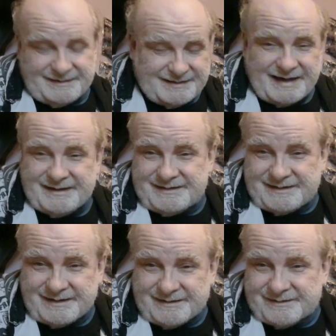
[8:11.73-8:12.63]

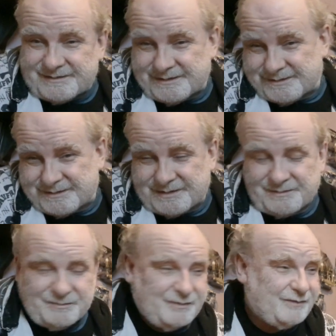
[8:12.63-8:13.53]
tasting
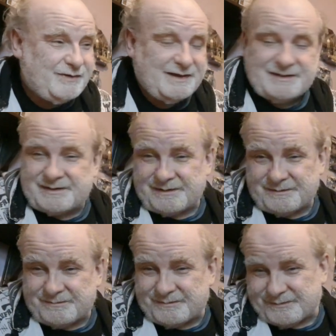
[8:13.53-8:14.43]
some of this
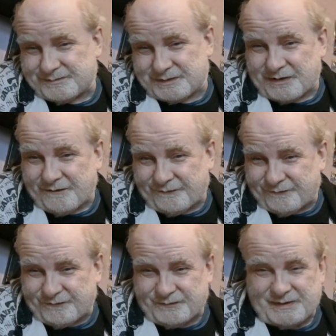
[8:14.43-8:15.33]

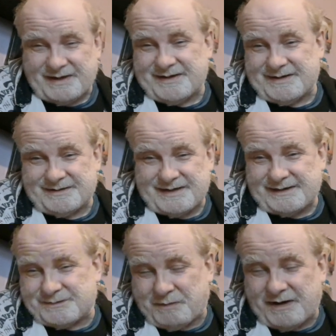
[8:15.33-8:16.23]
stuff that he's
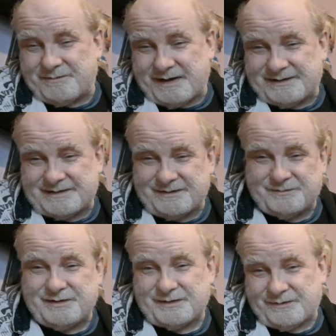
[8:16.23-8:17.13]
experimenting
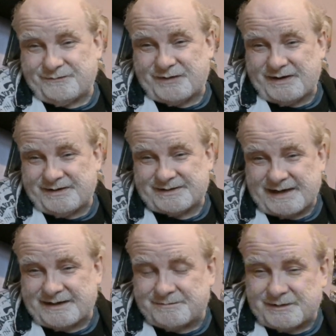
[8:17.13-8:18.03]
with on various
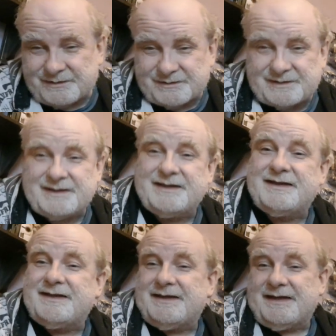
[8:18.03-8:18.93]
animals,
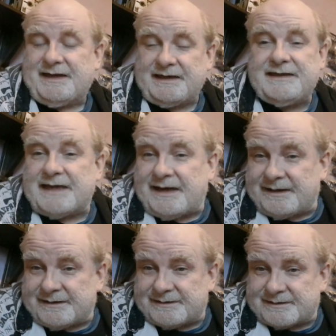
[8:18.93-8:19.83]
and he
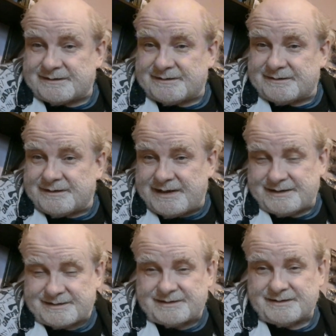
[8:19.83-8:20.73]
dies.
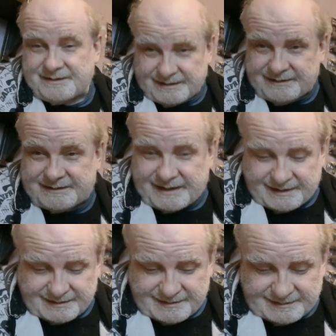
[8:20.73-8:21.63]
Yes, he
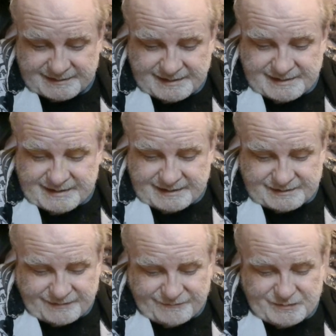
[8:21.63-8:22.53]
dies. That's
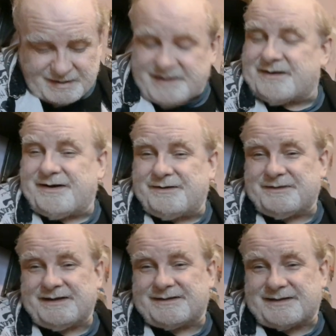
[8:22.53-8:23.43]
one of the
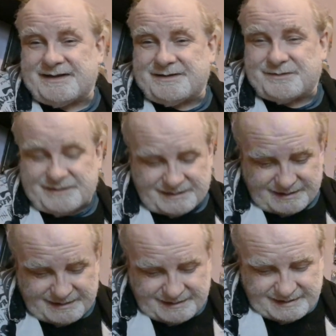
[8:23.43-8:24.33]
opening scenes we
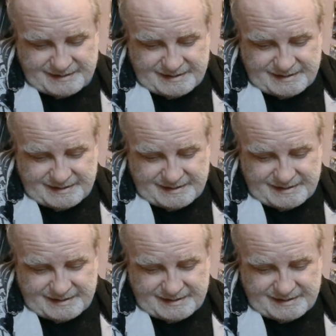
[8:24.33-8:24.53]
see.